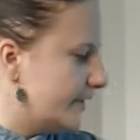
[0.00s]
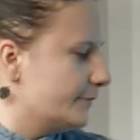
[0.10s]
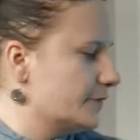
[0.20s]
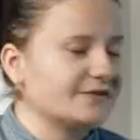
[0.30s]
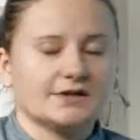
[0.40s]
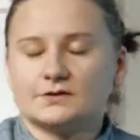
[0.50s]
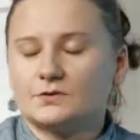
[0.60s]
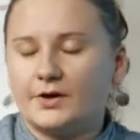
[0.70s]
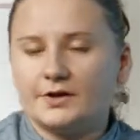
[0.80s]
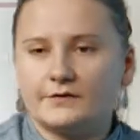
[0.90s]
we've done
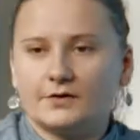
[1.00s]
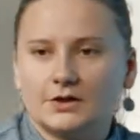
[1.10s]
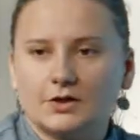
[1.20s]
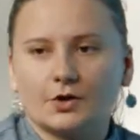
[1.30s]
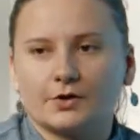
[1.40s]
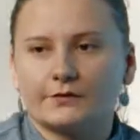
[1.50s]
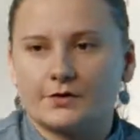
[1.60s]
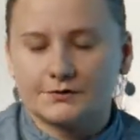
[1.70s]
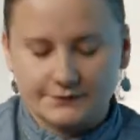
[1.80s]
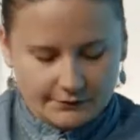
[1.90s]
quite a lot of
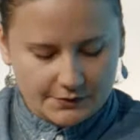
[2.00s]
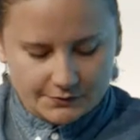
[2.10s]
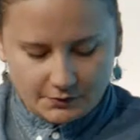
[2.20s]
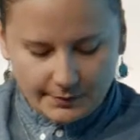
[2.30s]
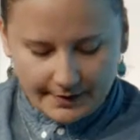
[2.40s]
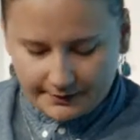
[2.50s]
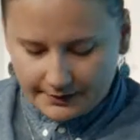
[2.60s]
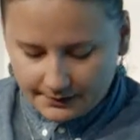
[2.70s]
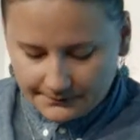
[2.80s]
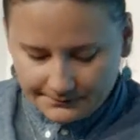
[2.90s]
cross-functional
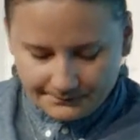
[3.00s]
pairing.